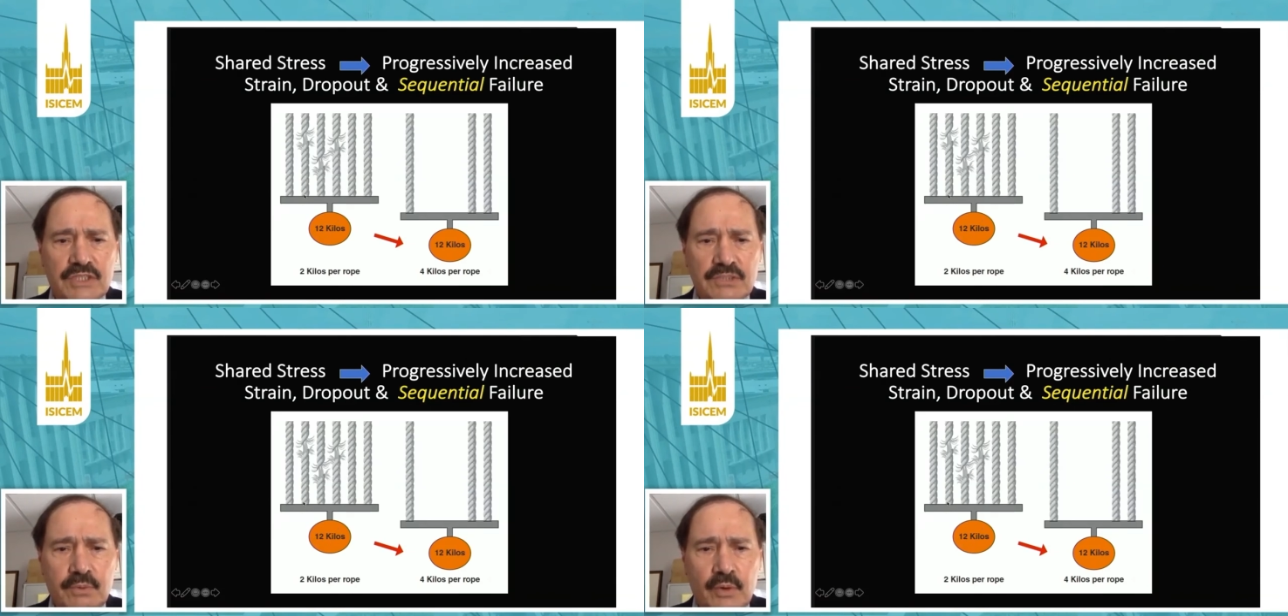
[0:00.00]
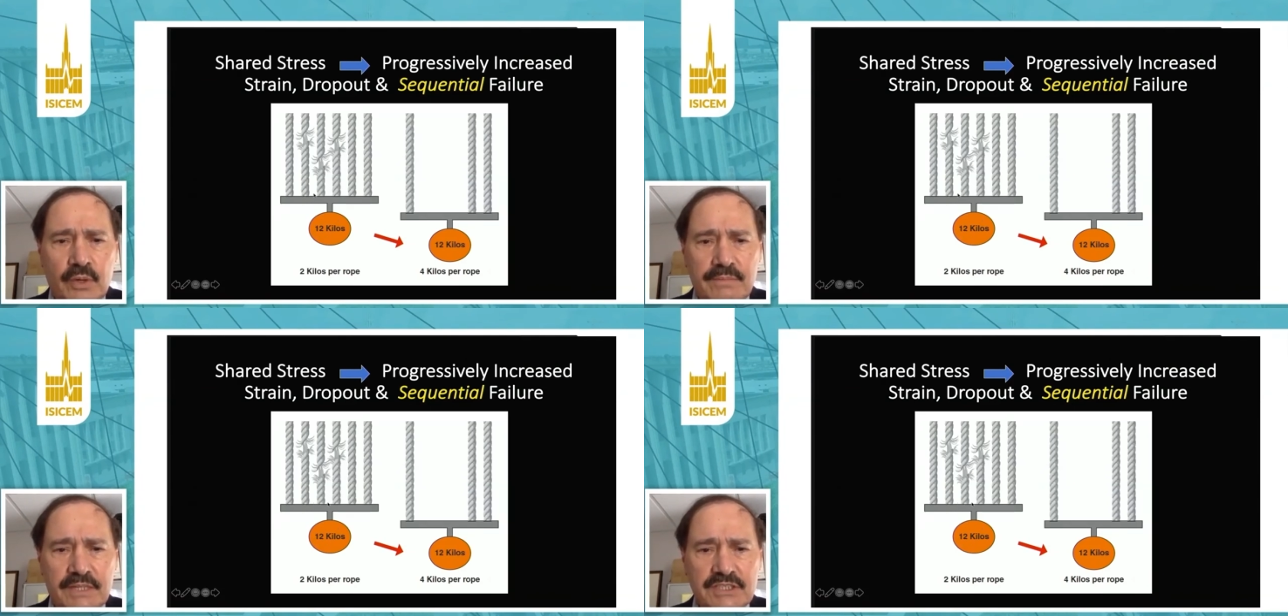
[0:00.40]

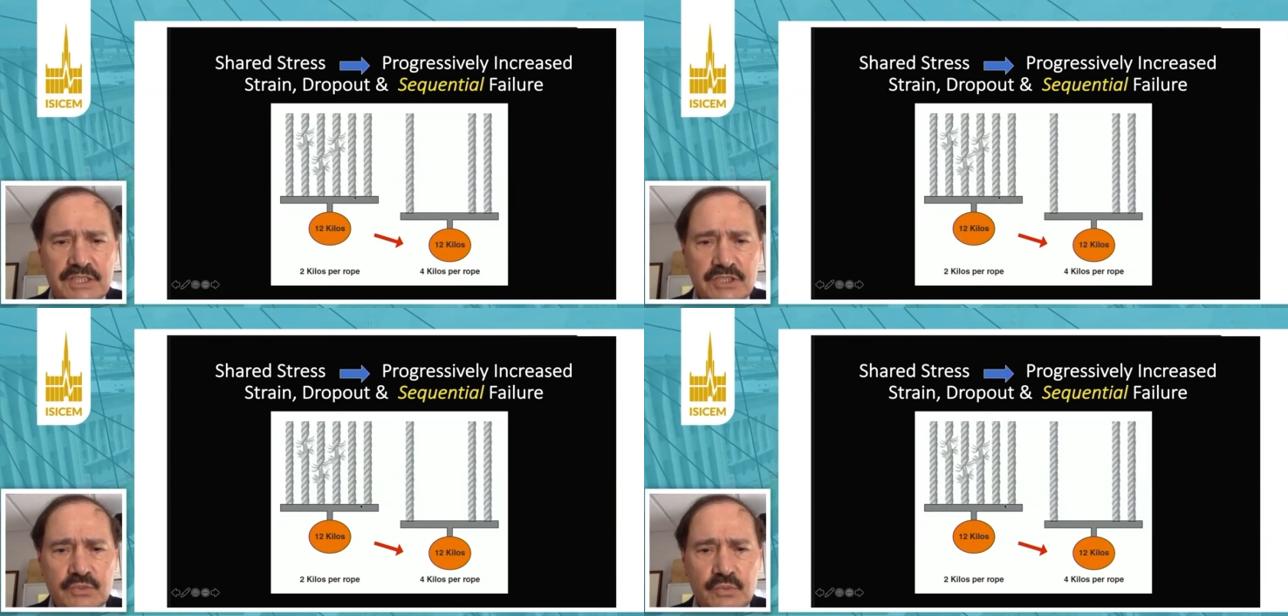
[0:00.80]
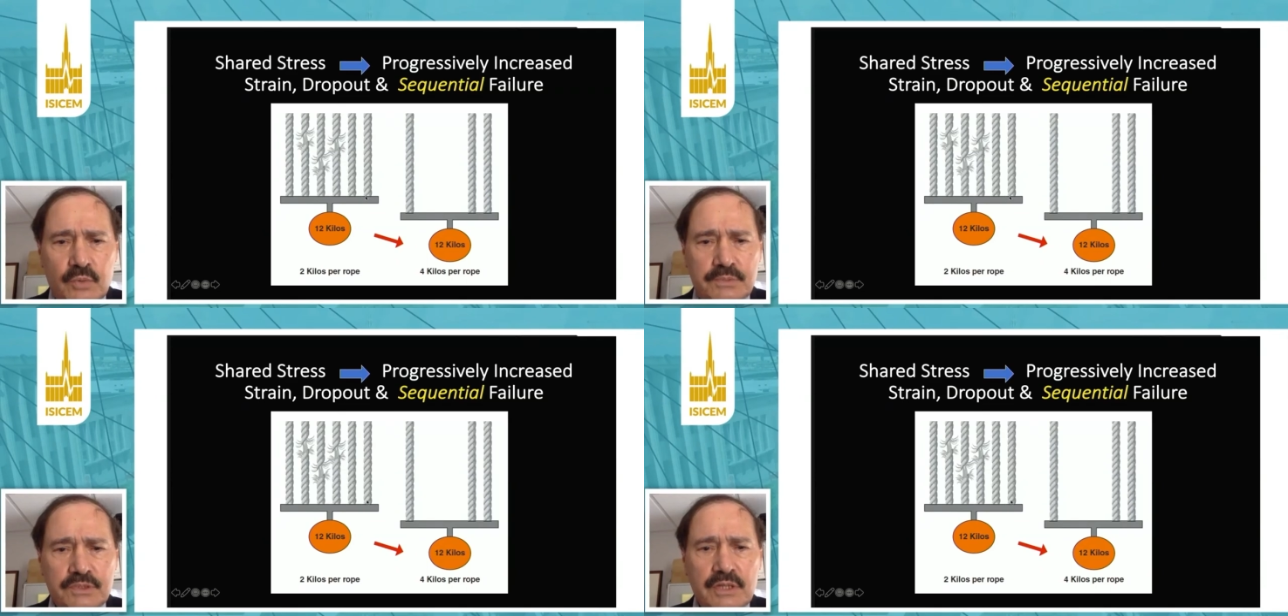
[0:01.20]
supported by 6
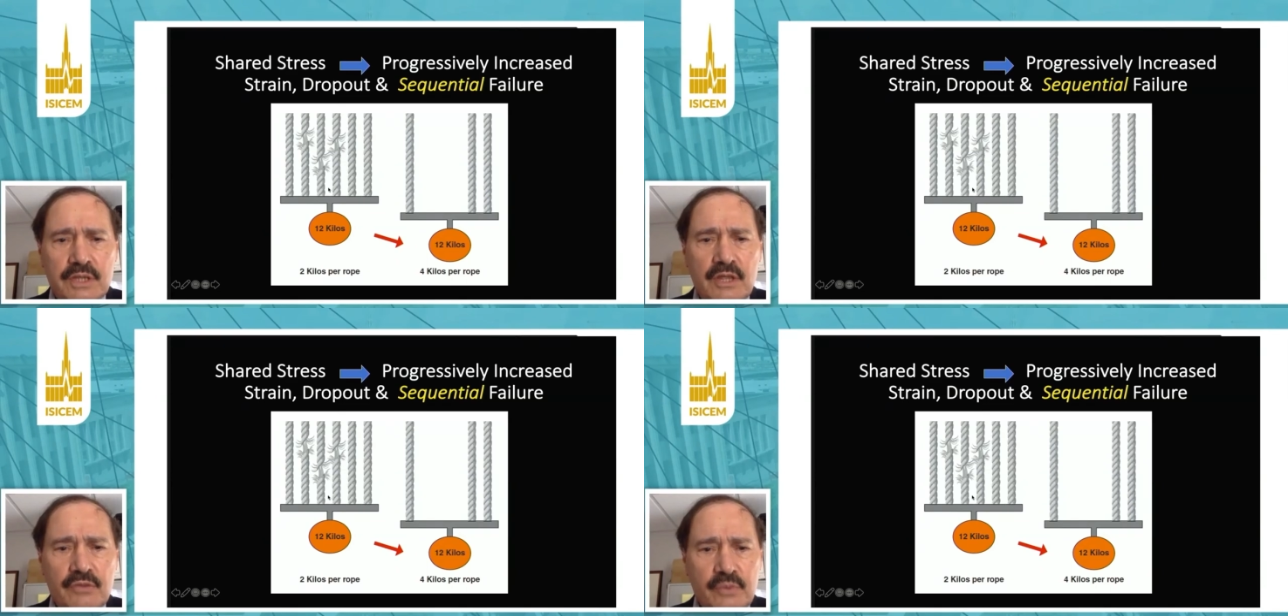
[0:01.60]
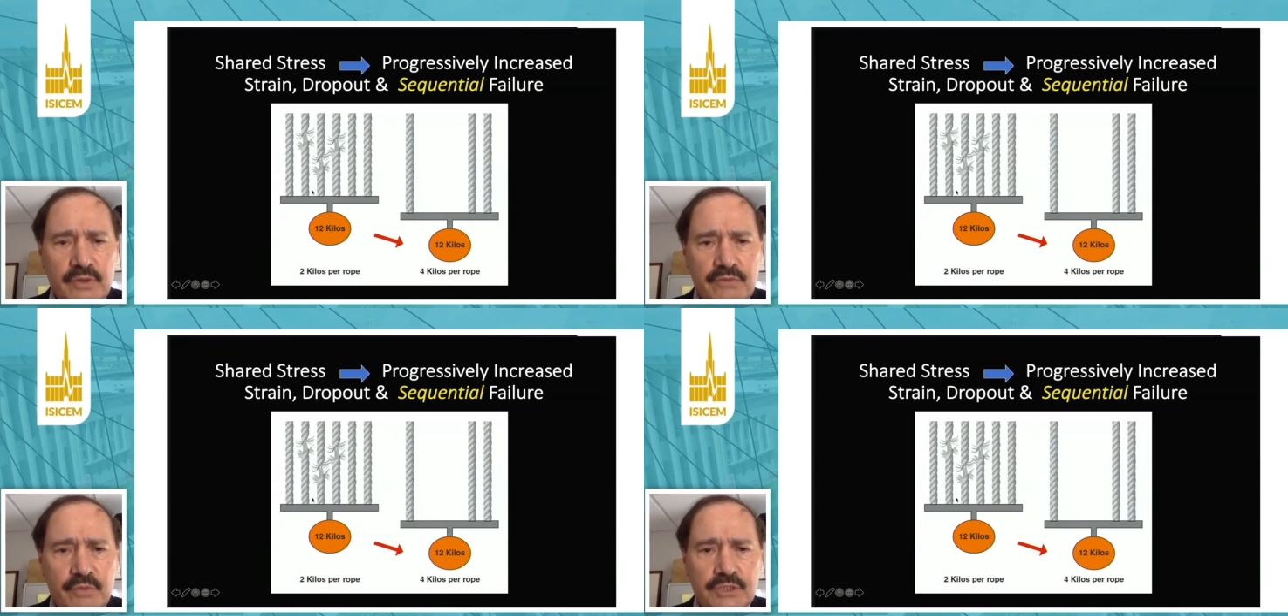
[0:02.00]
ropes, 3
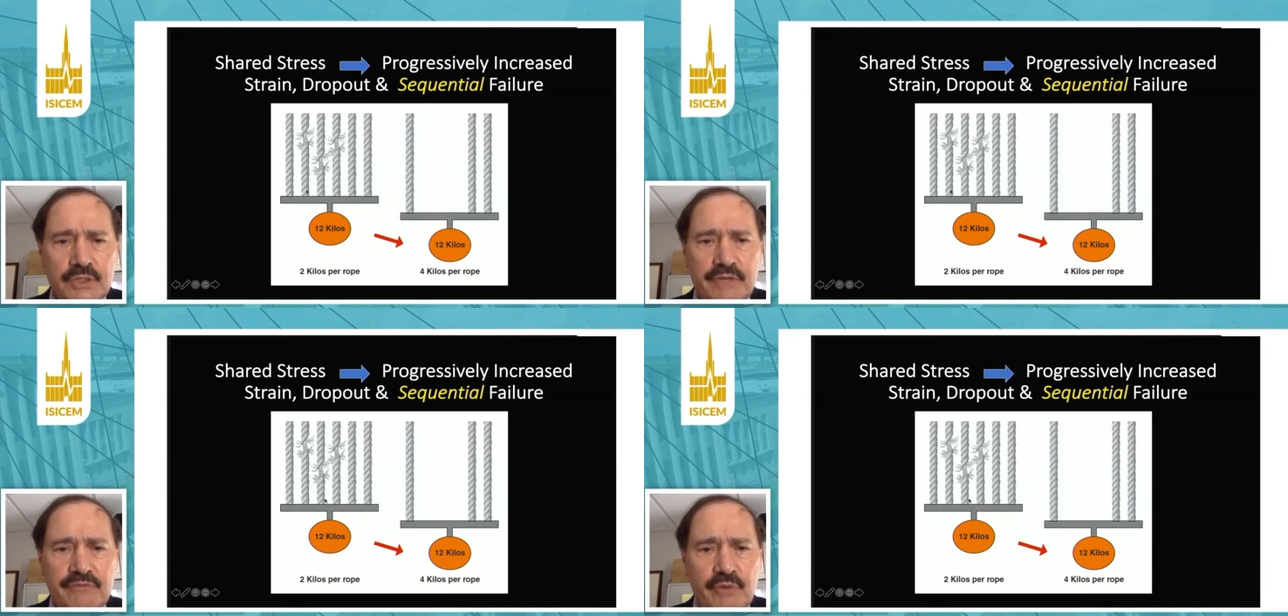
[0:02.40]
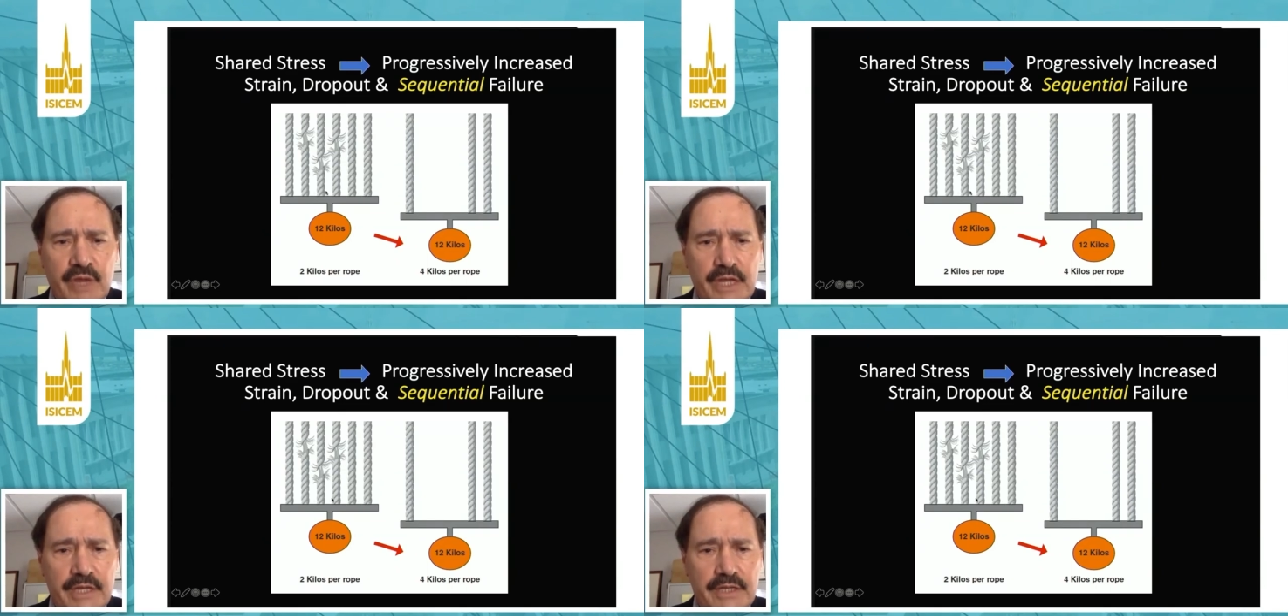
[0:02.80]
of which are
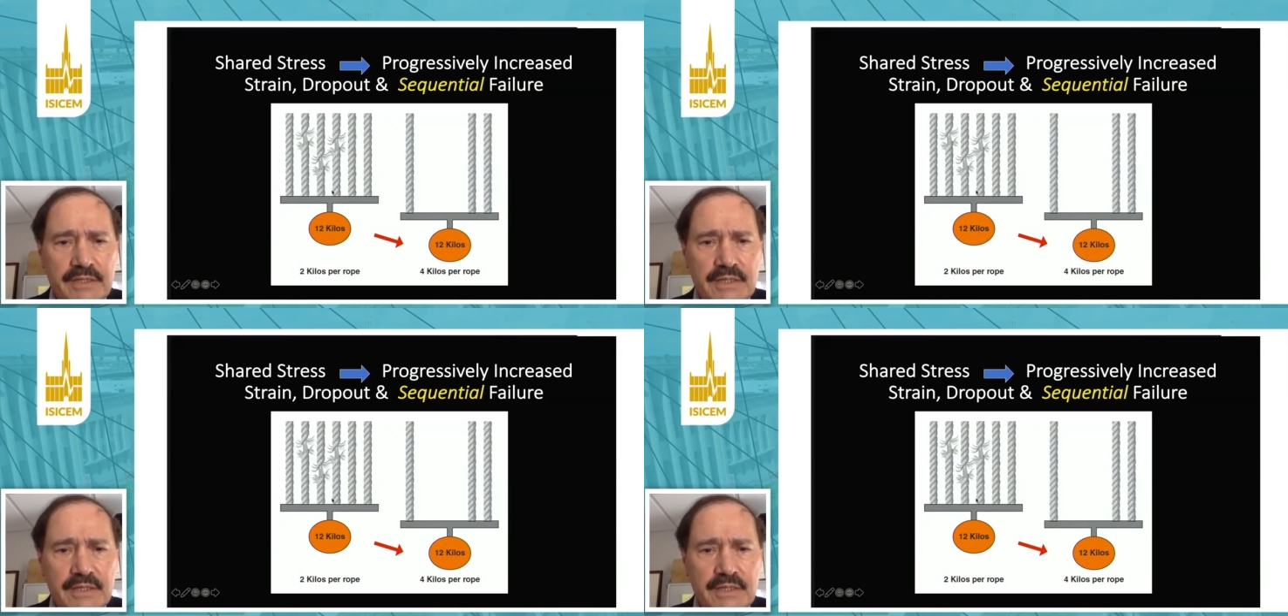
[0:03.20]
frayed,